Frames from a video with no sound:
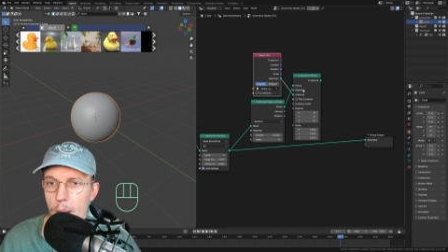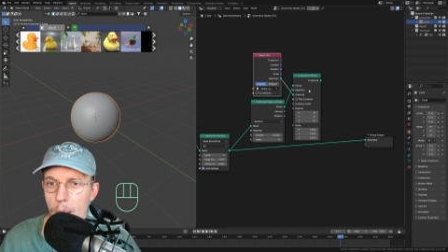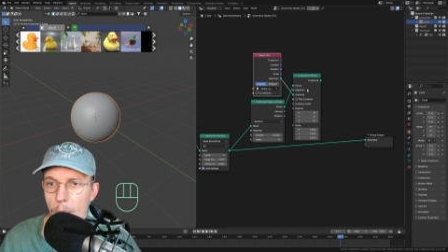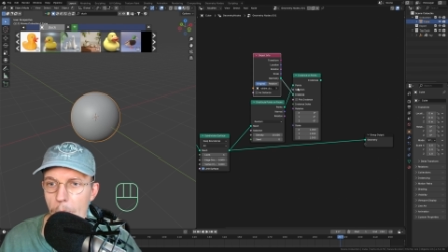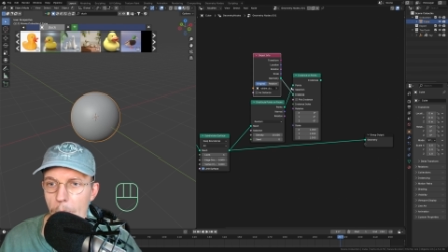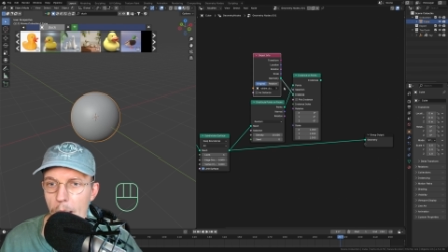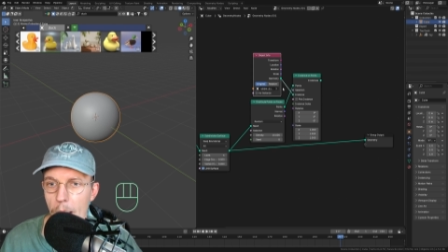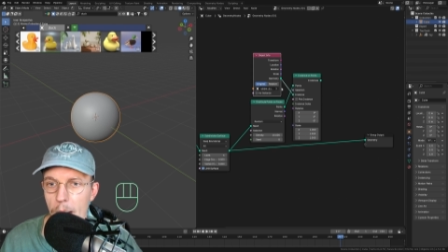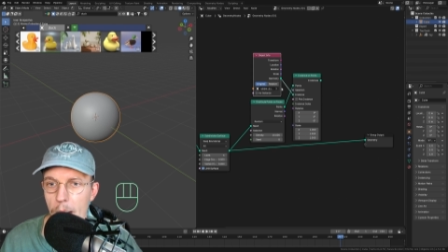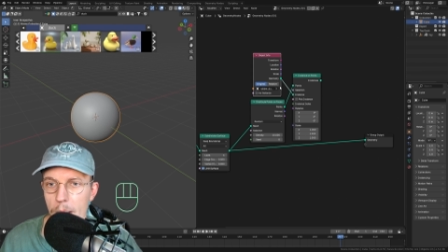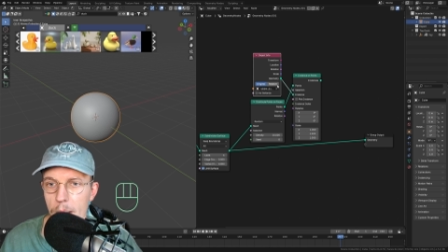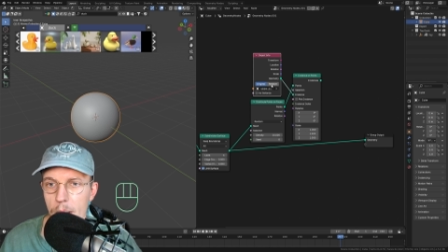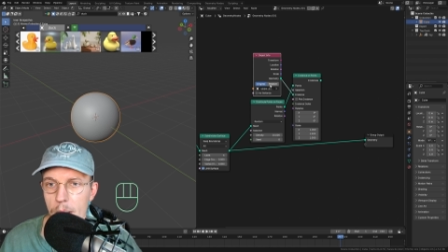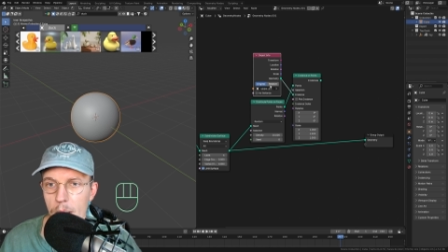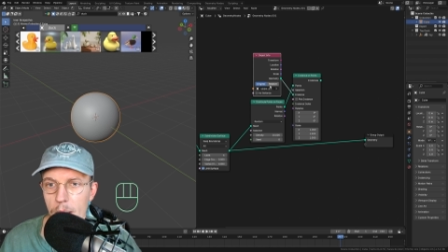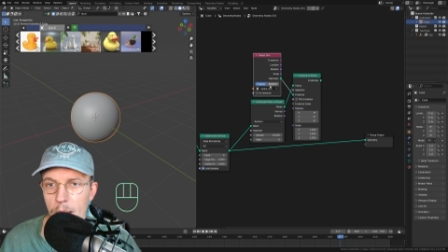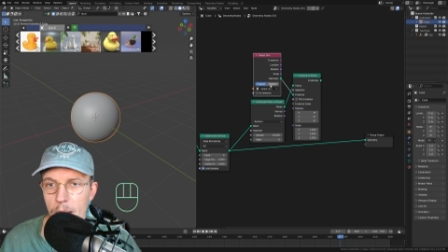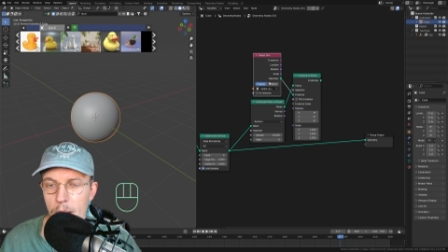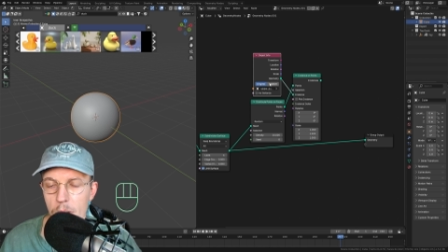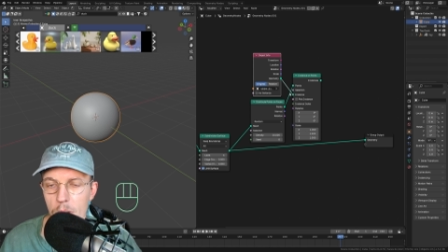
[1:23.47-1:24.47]
and
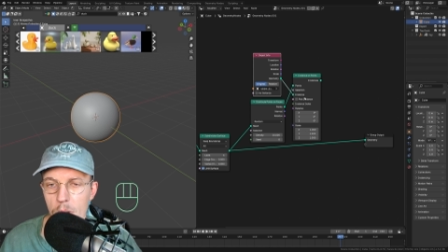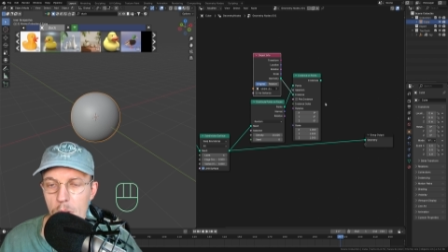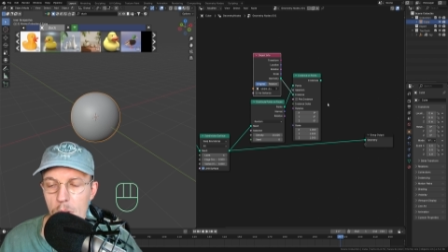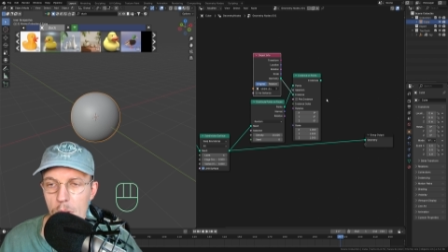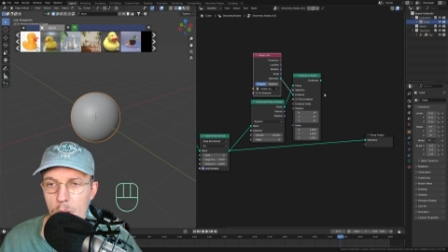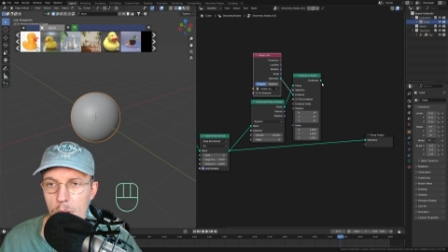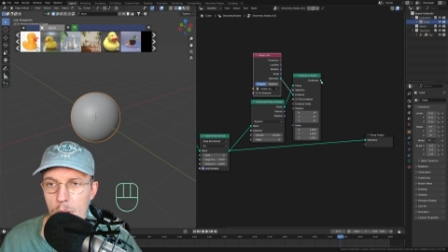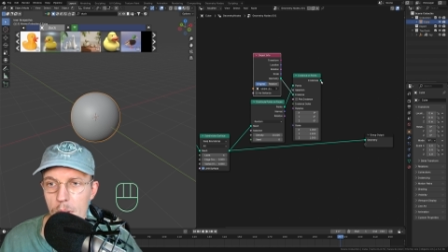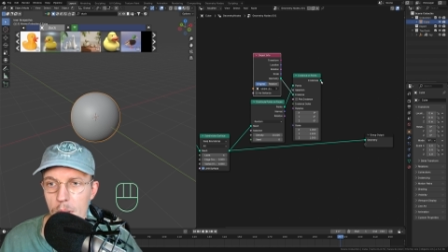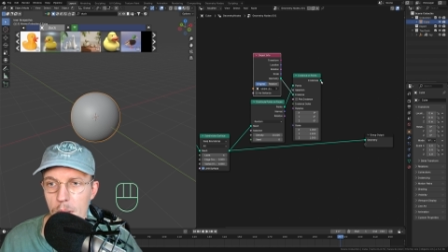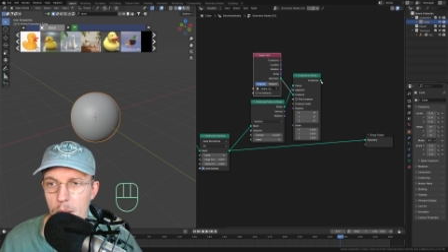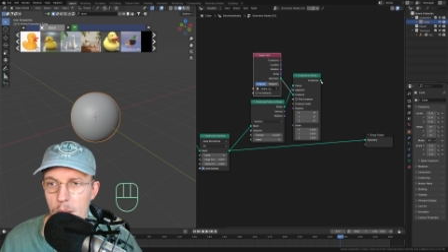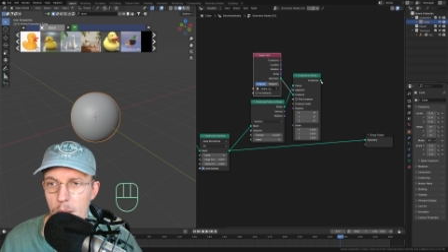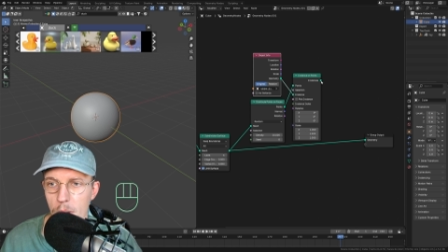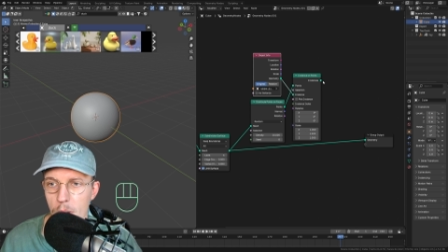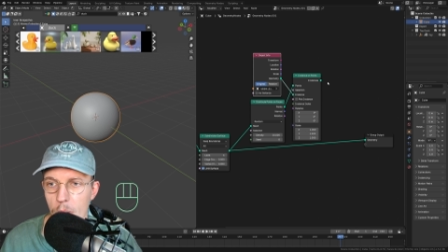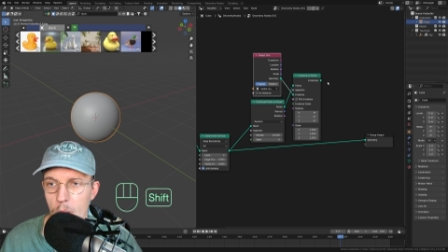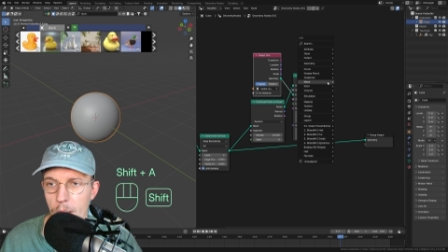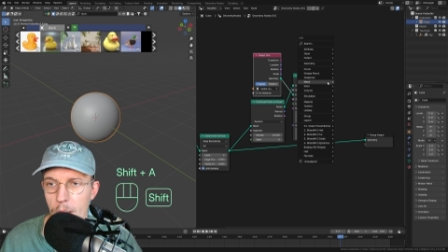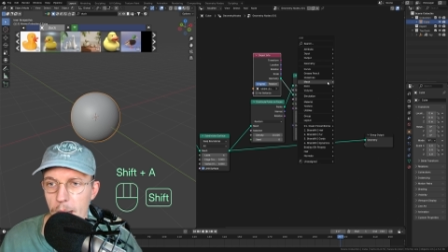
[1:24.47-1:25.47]
let's just
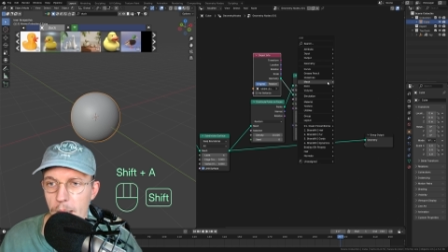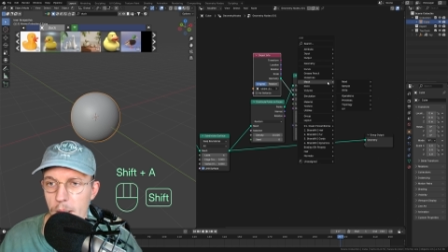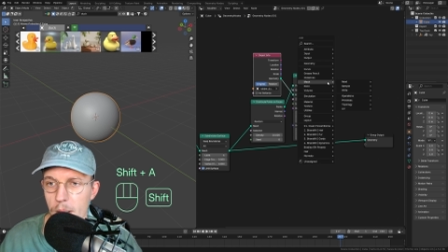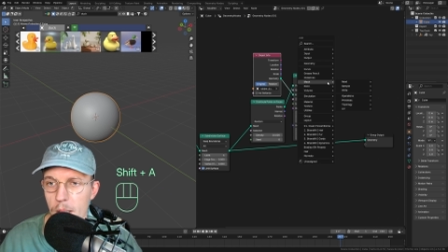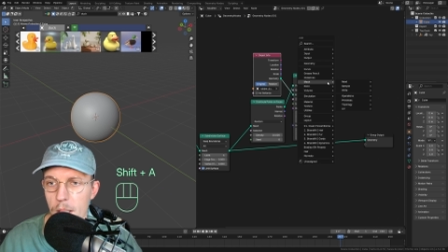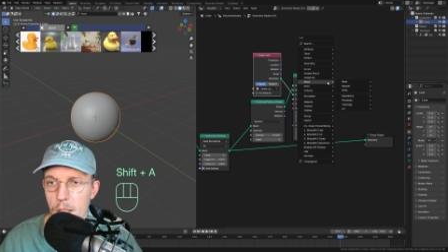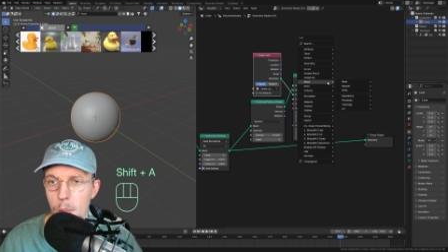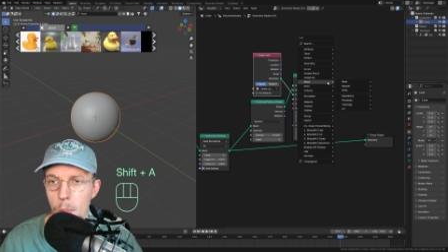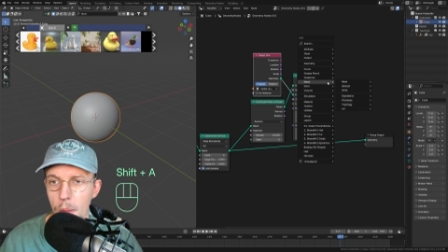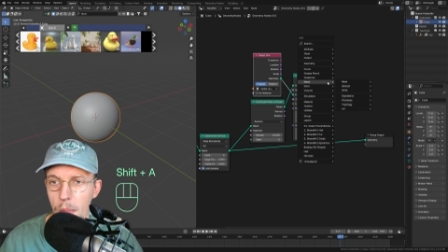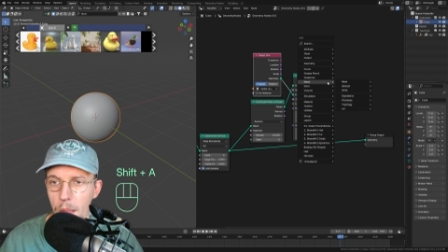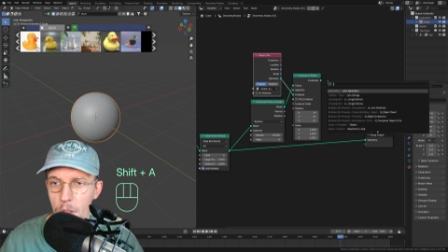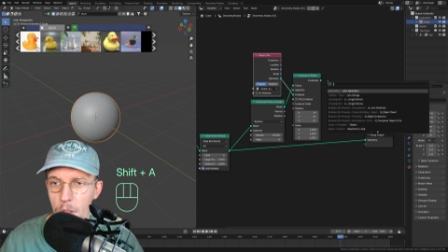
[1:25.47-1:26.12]
connect this with a